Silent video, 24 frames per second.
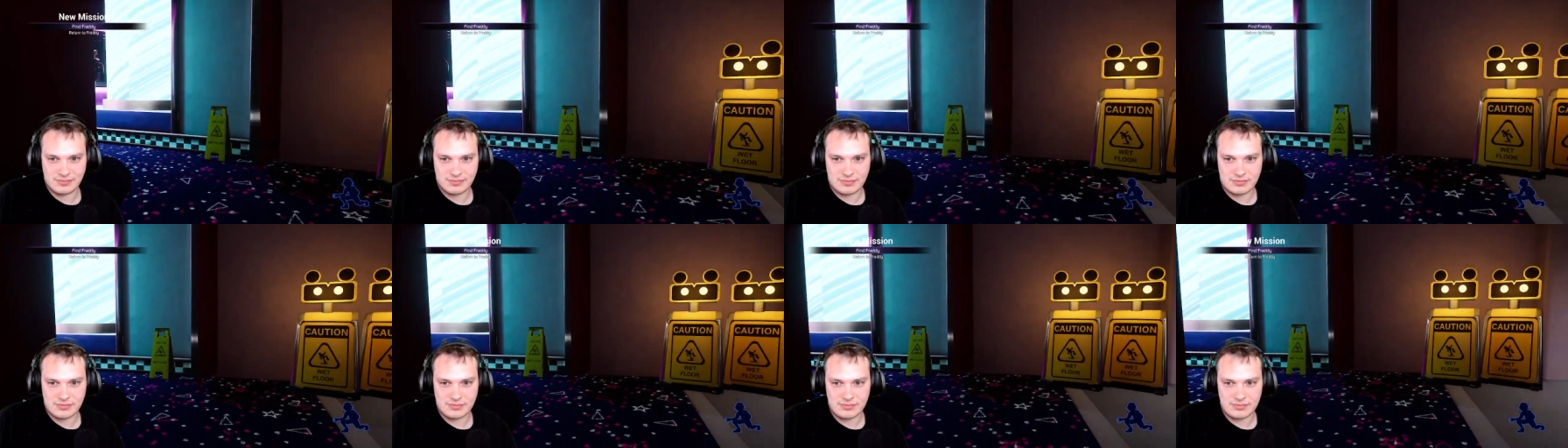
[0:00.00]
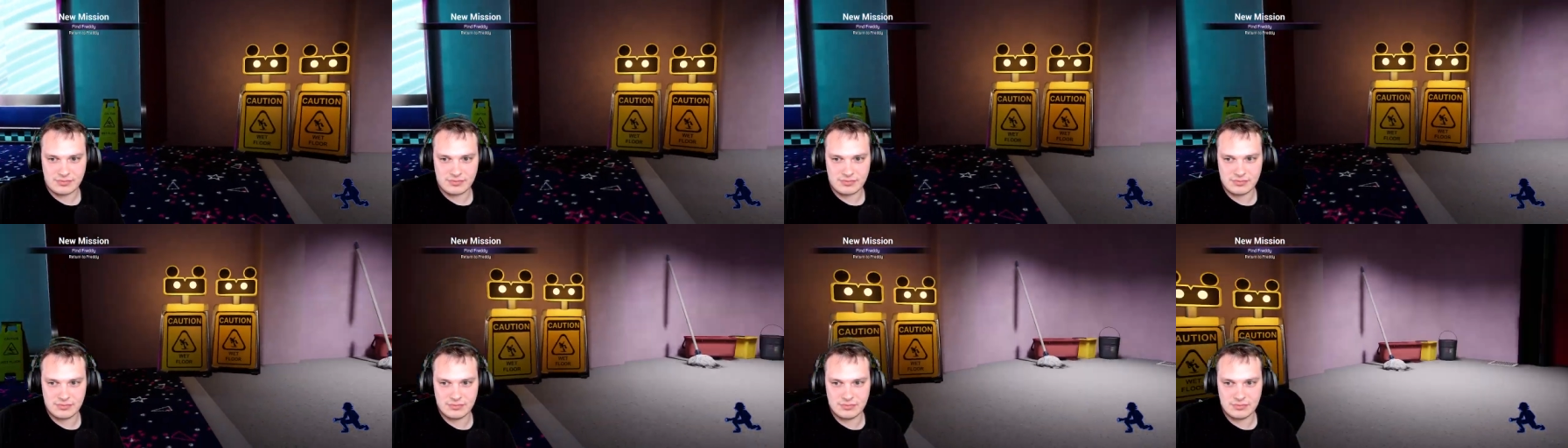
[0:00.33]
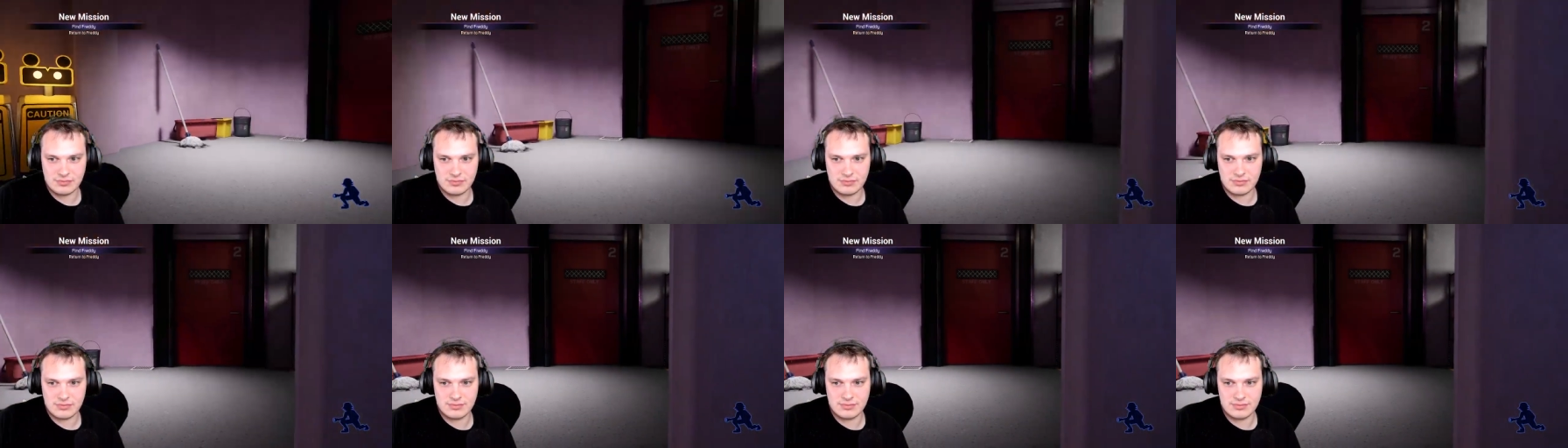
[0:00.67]
I feel
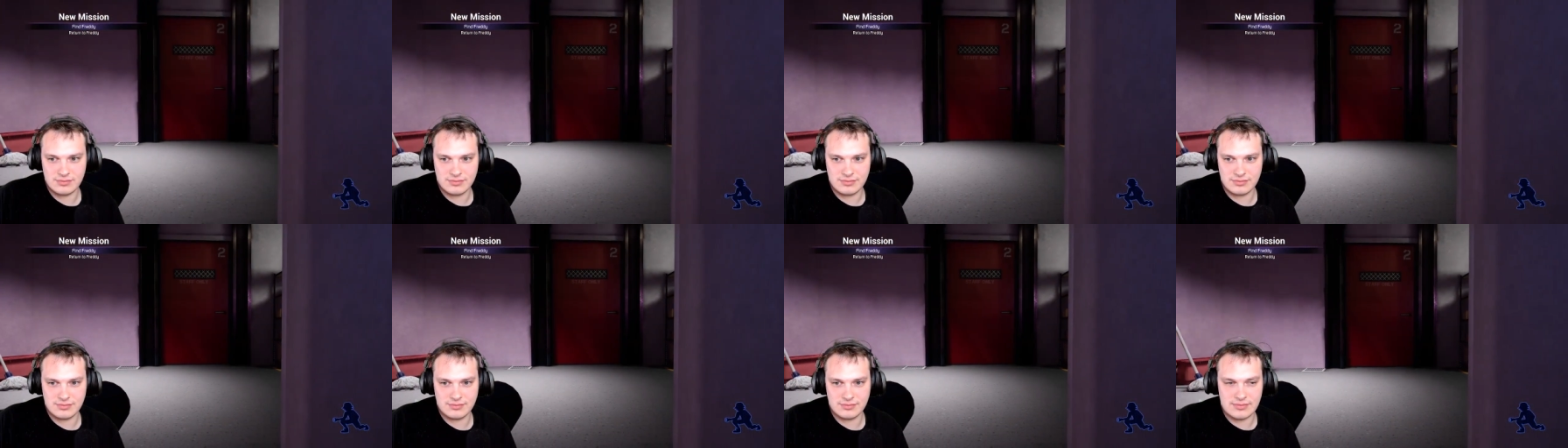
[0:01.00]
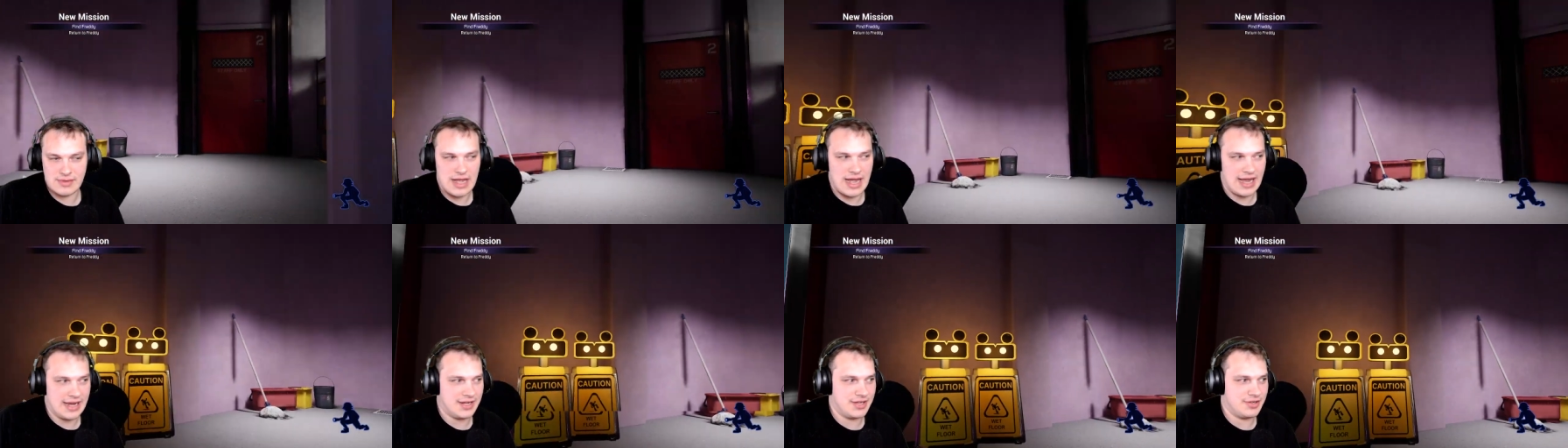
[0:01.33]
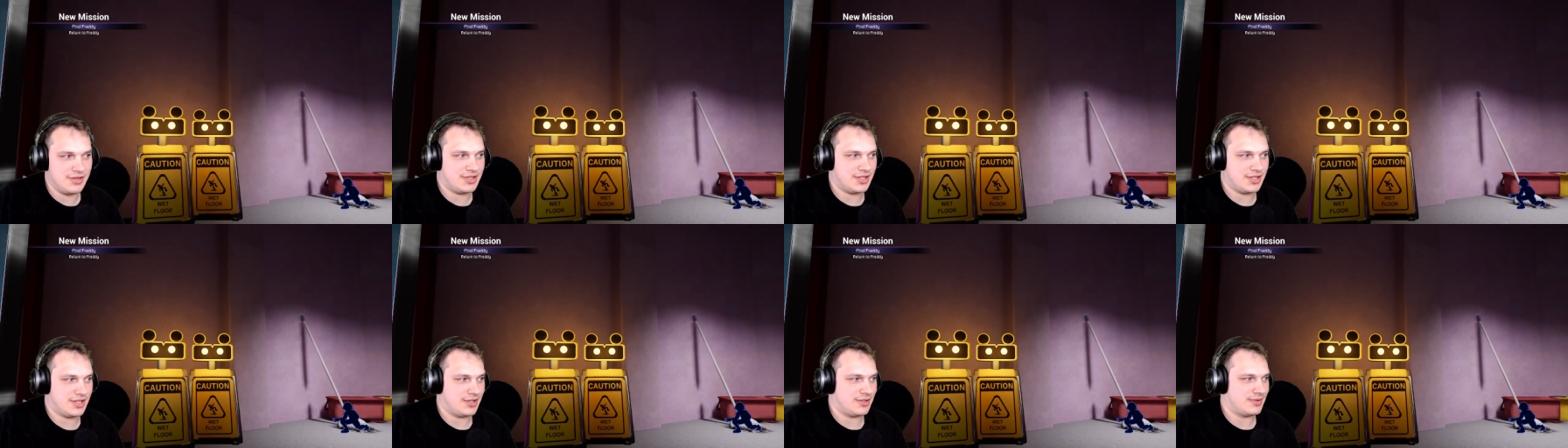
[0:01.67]
old. I
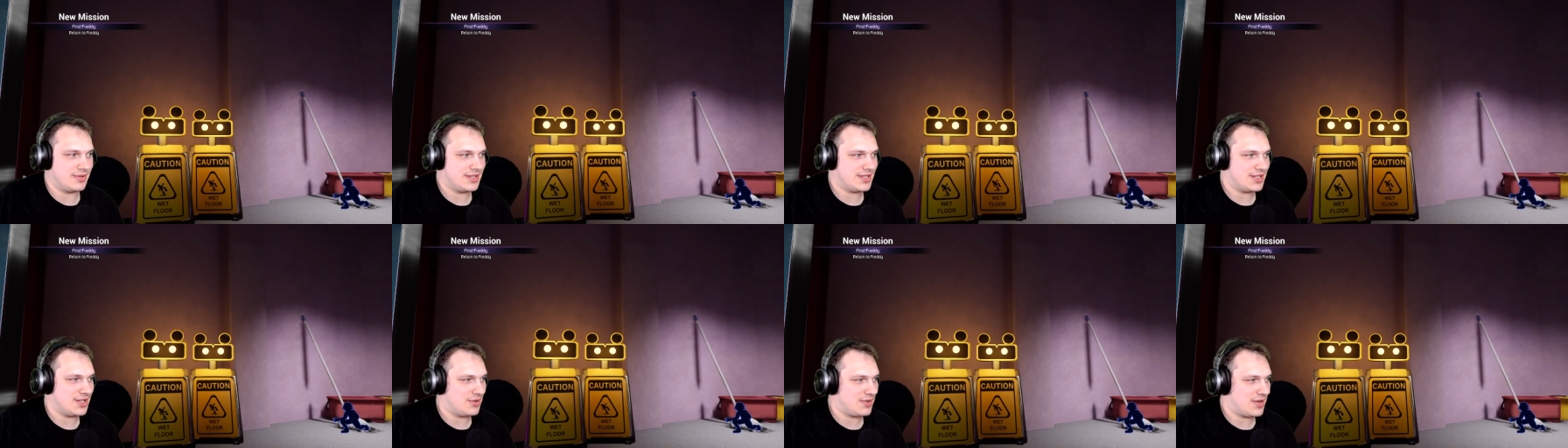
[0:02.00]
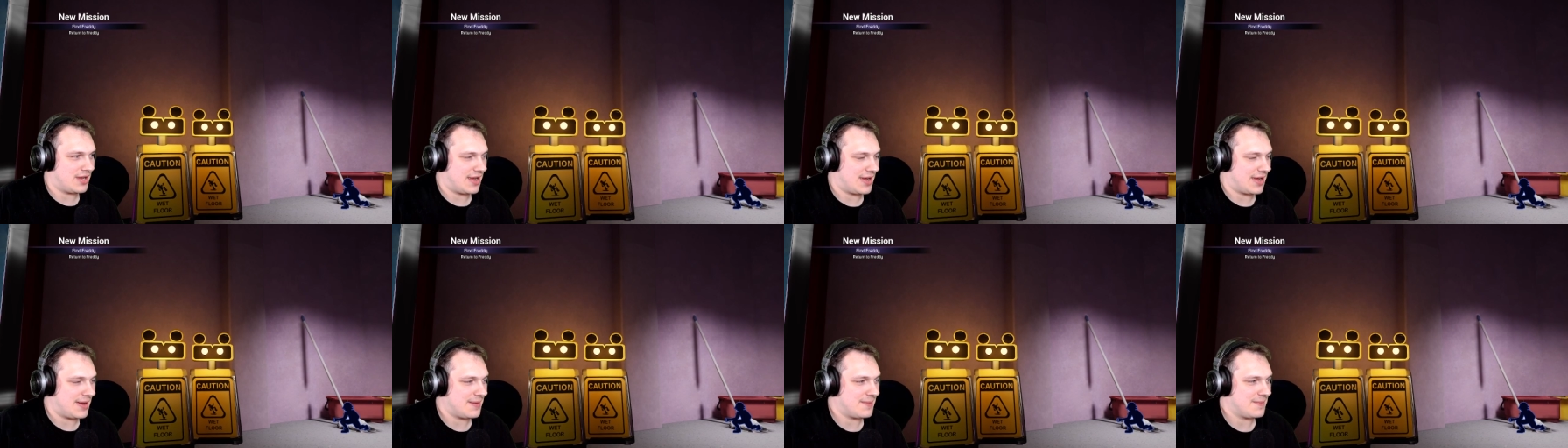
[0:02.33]
do too. It's okay.